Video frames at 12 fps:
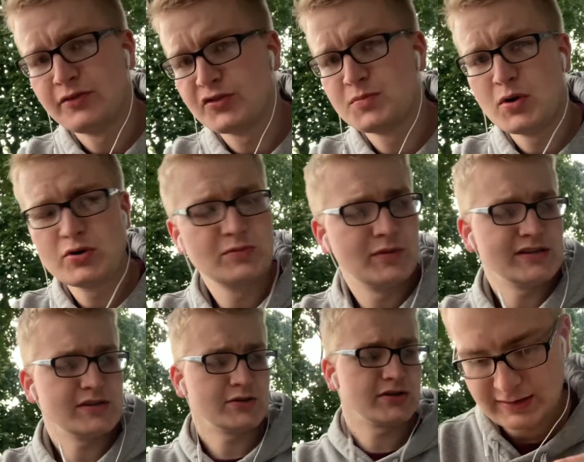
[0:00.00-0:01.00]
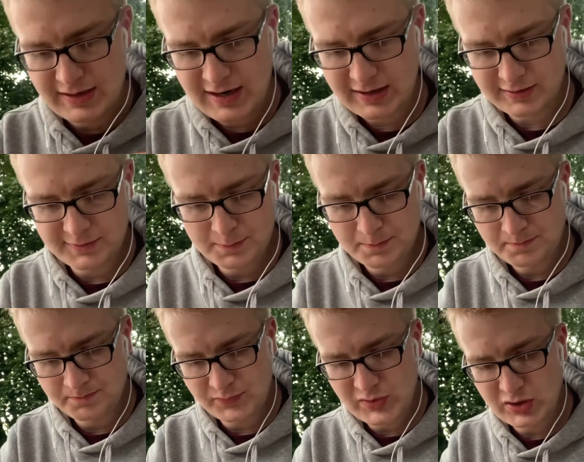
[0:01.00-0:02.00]
smoked mussels. Yeah,
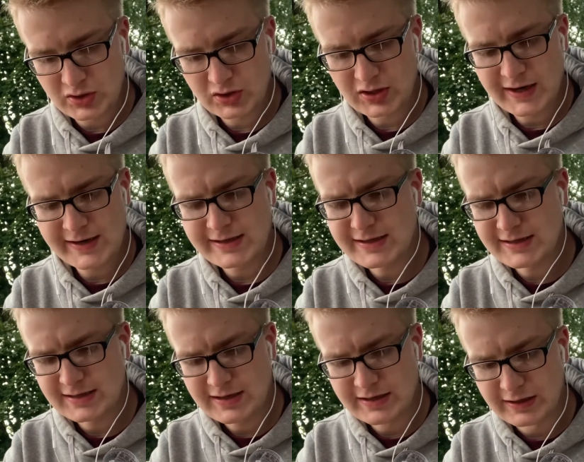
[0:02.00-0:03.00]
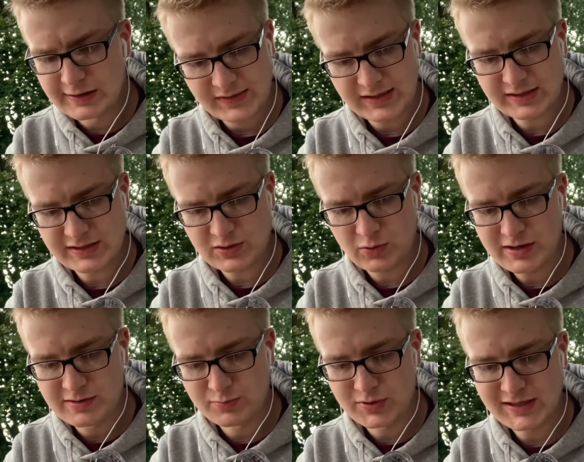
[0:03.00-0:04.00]
there are a lot of these in there. It's quite
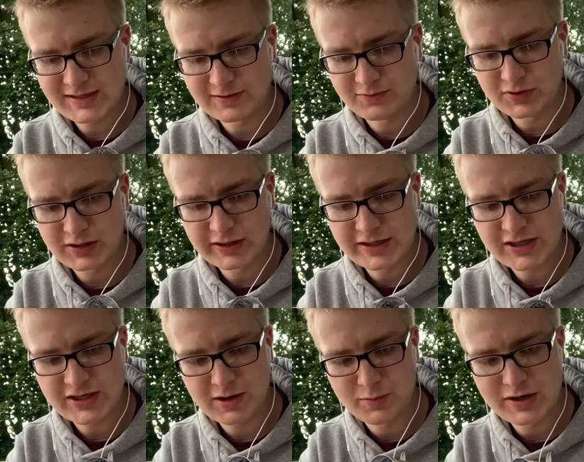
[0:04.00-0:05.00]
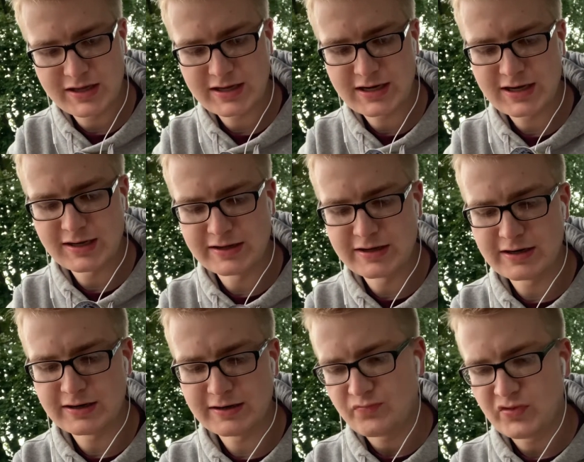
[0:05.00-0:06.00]
impressive, really, just how many they get in there,
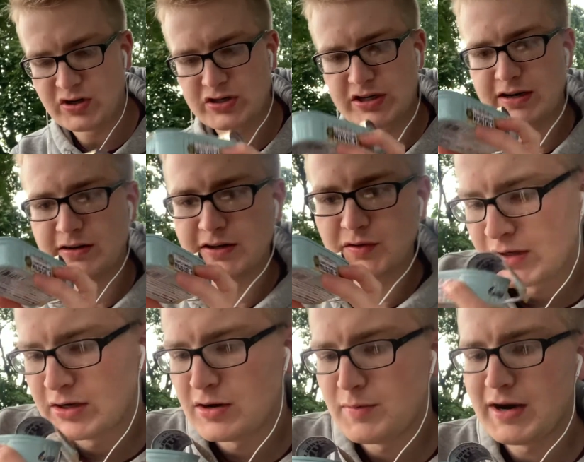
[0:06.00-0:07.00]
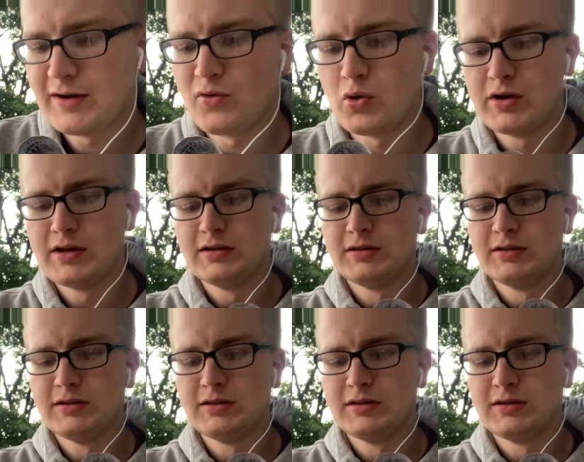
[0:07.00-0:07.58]
and very generous. Good amount of oil.